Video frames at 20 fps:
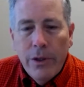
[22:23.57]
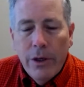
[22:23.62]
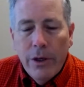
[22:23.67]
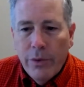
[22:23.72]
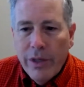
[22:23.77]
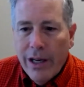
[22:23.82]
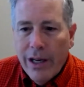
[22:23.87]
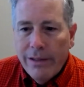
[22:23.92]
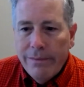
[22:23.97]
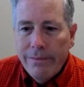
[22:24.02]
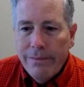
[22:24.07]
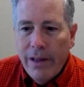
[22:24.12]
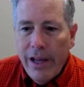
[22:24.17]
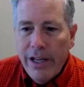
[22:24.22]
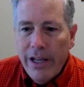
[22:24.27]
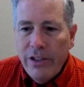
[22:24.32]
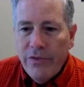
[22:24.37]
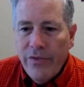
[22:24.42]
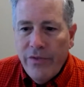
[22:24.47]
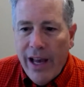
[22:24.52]
we got
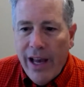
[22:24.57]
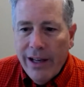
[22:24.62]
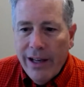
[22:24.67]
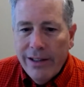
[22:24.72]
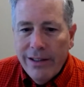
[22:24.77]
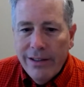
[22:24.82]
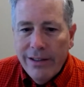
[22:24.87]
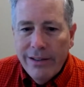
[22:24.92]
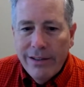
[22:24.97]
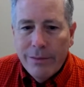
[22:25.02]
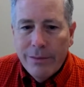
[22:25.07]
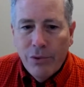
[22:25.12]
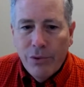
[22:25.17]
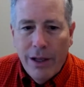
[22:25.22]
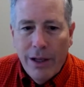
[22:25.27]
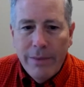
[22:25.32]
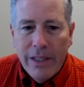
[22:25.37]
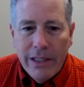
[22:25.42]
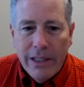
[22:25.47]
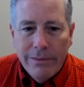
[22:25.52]
HVAC and
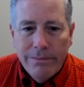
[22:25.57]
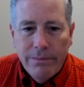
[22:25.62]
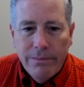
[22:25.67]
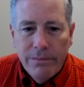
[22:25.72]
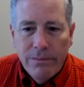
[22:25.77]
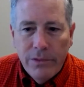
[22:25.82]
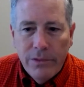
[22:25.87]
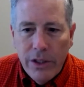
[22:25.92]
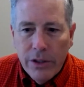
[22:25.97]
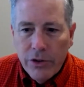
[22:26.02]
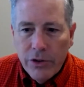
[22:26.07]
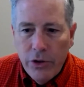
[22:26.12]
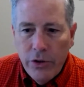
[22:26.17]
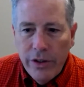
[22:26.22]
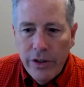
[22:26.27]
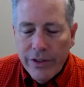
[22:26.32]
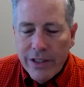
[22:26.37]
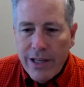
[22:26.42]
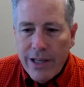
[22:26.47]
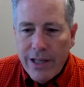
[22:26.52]
plumbing, two
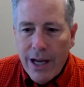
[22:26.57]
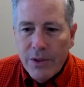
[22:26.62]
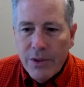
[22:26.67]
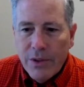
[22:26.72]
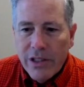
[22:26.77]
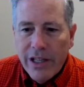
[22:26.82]
different types